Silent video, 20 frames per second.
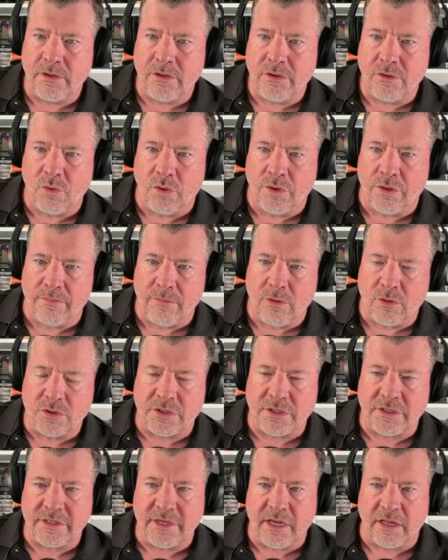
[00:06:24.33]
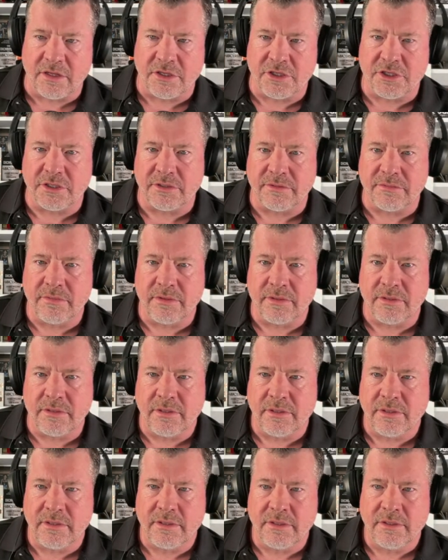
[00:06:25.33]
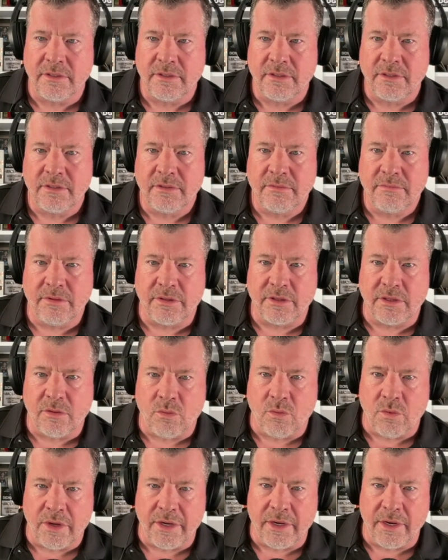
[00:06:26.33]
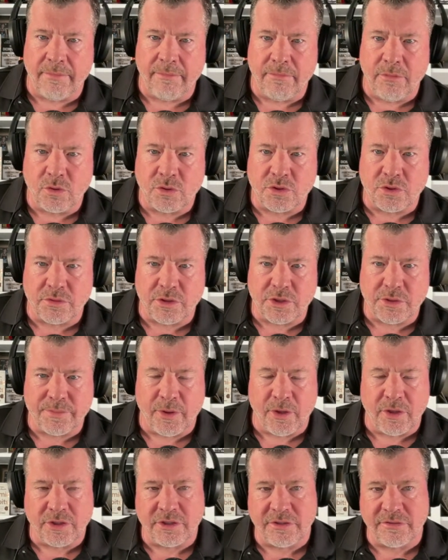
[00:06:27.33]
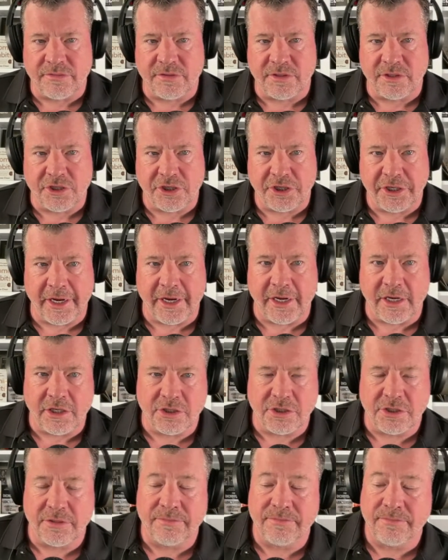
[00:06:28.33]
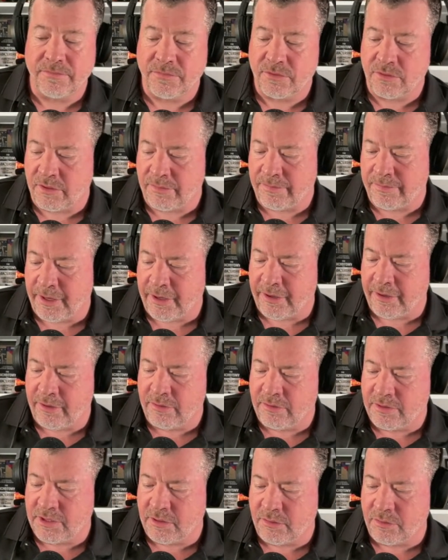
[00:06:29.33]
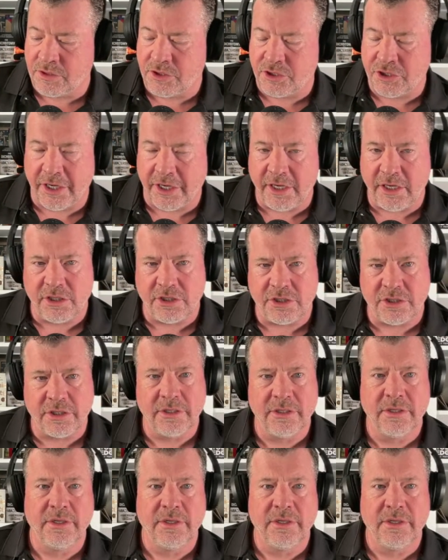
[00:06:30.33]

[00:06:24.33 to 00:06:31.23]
nor the most intelligent, but the one most responsive to change. So the better you deal with change,